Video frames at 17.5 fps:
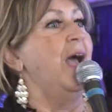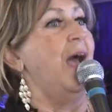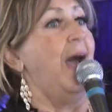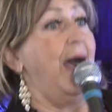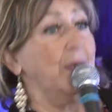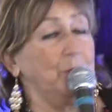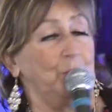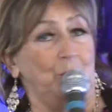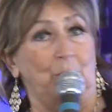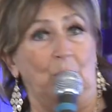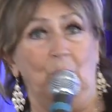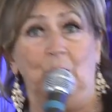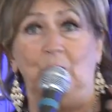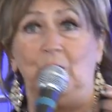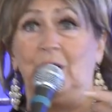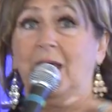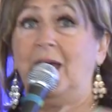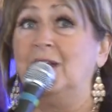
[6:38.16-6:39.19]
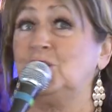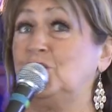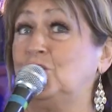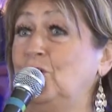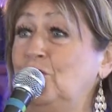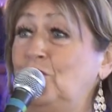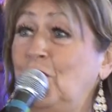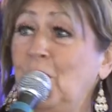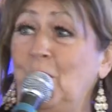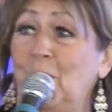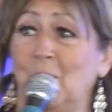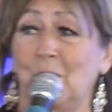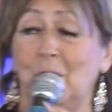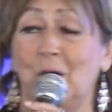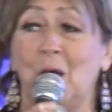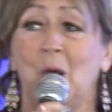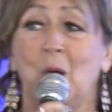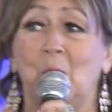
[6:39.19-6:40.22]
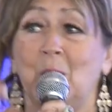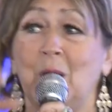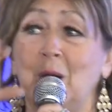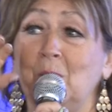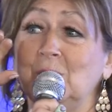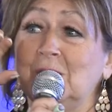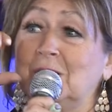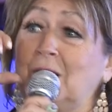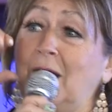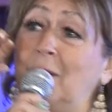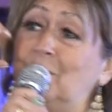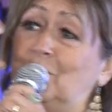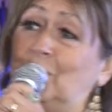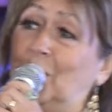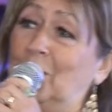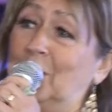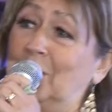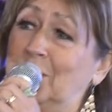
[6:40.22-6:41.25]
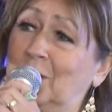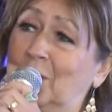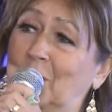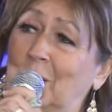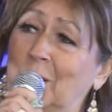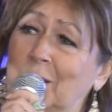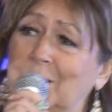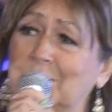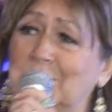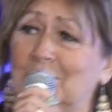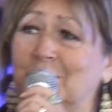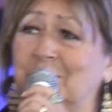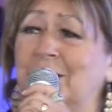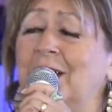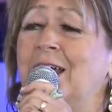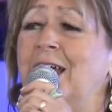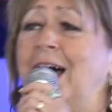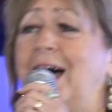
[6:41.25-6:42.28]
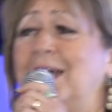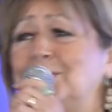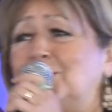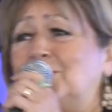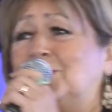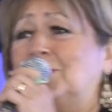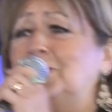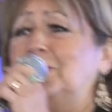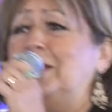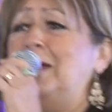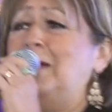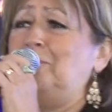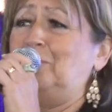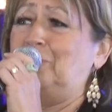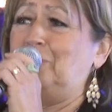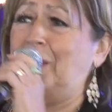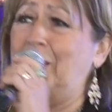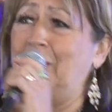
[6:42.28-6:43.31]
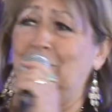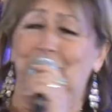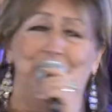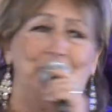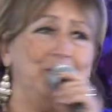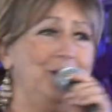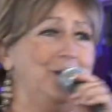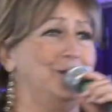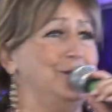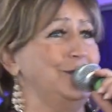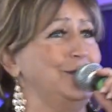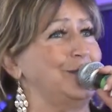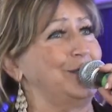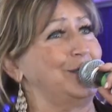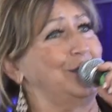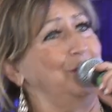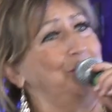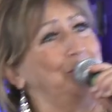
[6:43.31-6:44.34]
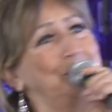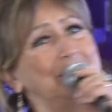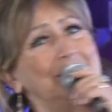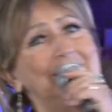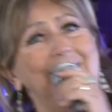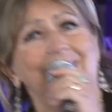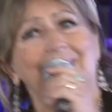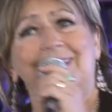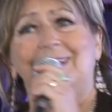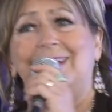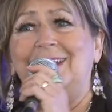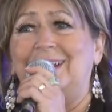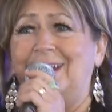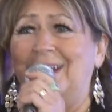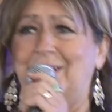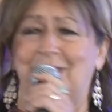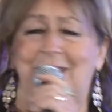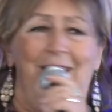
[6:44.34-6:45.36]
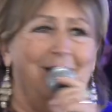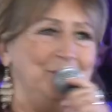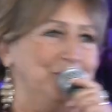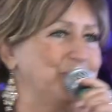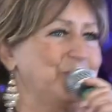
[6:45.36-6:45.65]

At Port Ashdufour, where we stop for a quart and tune up our fiddles to play. Hear ya.